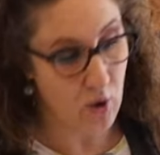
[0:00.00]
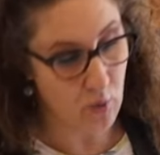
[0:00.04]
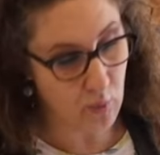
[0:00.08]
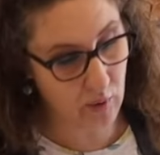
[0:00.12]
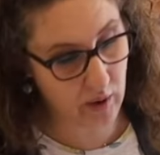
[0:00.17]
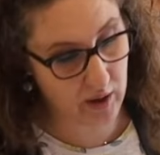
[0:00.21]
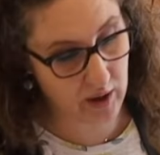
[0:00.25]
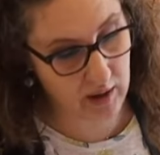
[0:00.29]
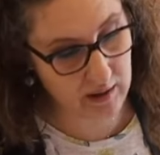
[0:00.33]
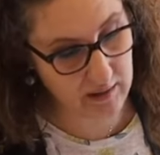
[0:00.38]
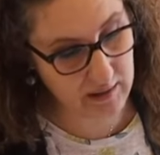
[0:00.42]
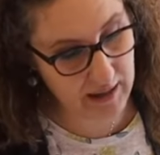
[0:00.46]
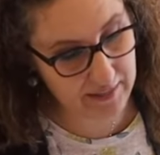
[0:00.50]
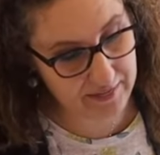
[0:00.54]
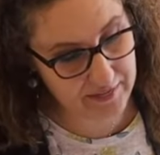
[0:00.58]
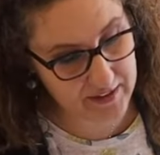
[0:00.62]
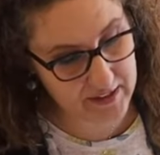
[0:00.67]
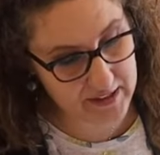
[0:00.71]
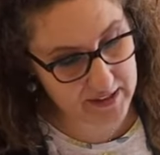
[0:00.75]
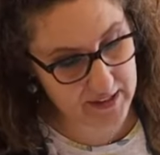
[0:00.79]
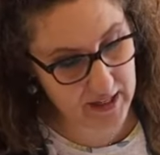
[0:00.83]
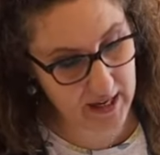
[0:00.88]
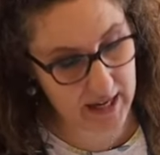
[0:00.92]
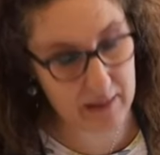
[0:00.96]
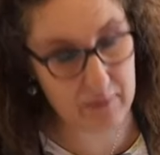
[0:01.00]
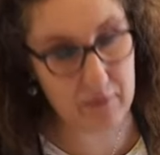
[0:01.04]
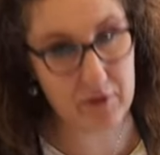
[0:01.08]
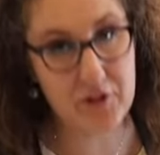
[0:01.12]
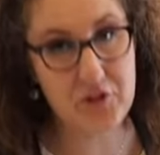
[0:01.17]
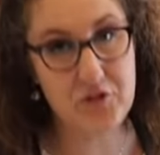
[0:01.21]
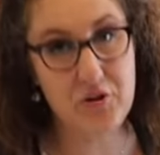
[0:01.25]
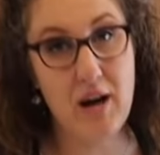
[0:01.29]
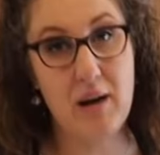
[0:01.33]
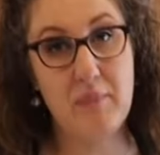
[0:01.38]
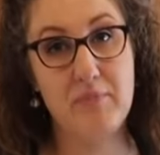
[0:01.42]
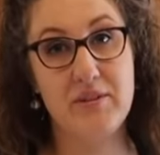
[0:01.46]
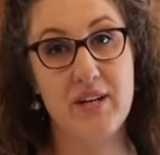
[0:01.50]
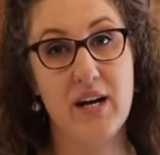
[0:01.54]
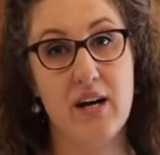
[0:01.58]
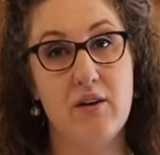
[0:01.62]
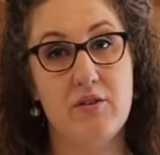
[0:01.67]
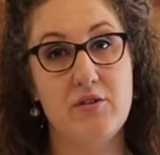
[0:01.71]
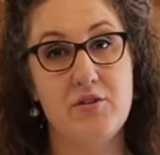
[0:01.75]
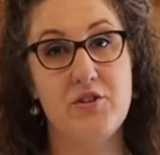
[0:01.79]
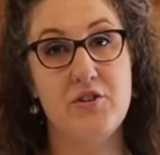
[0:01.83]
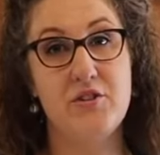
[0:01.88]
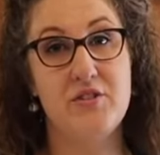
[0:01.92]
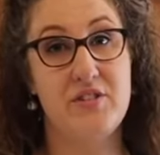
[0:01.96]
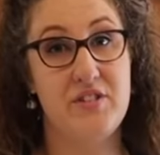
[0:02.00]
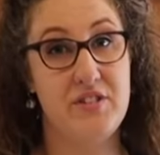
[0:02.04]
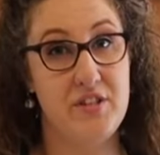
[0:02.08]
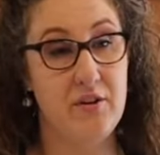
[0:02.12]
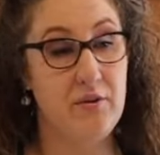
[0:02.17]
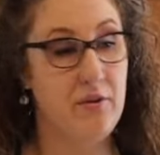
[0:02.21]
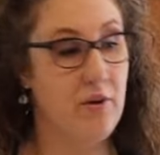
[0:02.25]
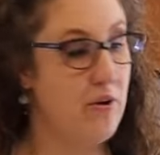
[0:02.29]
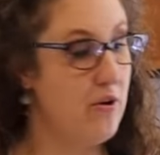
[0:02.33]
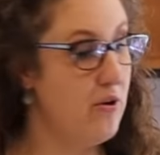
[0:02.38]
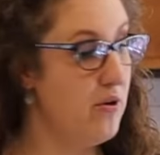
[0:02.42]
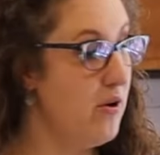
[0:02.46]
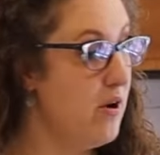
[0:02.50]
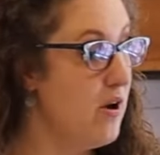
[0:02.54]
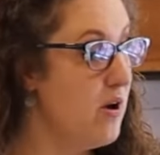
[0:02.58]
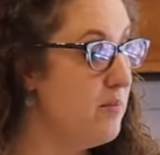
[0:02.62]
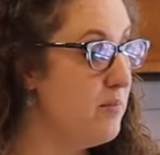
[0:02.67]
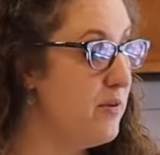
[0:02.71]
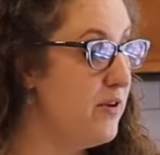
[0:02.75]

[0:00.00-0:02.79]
We're going to let this timer drop down to 0